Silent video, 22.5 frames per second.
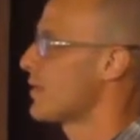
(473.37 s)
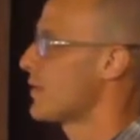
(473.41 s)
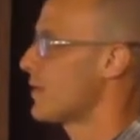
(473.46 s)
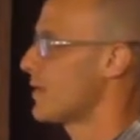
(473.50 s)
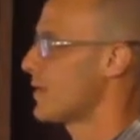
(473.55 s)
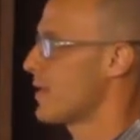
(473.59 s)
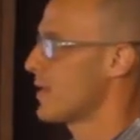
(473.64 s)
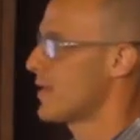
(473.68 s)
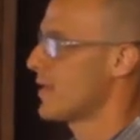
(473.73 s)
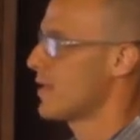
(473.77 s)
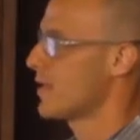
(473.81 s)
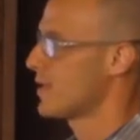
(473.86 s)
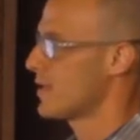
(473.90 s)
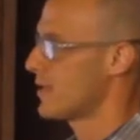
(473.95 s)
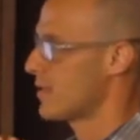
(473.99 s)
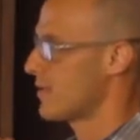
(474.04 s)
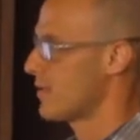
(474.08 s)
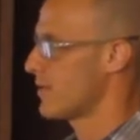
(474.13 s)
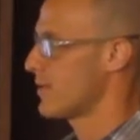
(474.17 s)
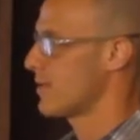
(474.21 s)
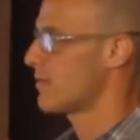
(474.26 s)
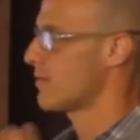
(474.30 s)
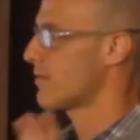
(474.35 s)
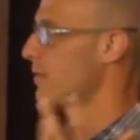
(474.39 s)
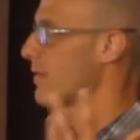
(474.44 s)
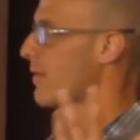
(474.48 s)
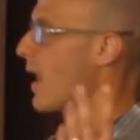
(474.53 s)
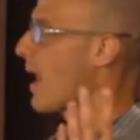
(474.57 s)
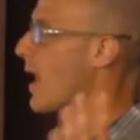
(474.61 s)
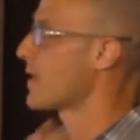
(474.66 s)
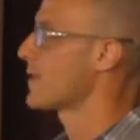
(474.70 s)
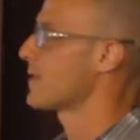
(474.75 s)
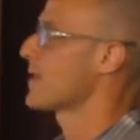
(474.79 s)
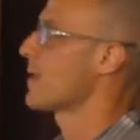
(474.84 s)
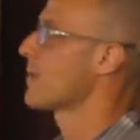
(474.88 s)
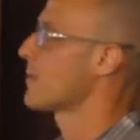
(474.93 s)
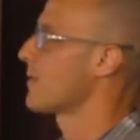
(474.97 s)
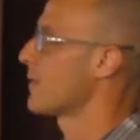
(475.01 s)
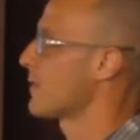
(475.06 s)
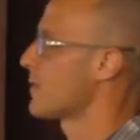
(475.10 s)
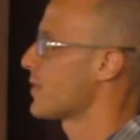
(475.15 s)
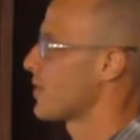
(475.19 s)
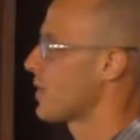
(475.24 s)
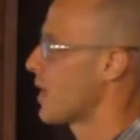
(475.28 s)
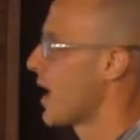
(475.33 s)
to this concept of
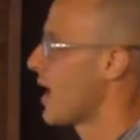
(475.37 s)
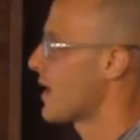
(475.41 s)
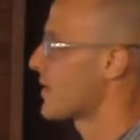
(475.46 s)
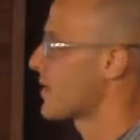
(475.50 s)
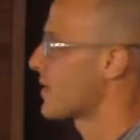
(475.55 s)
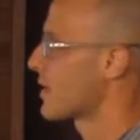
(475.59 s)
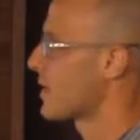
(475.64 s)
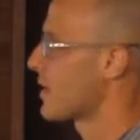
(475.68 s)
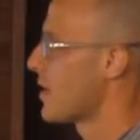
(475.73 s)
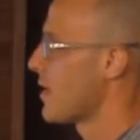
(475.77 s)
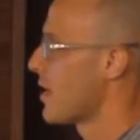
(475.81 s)
stress.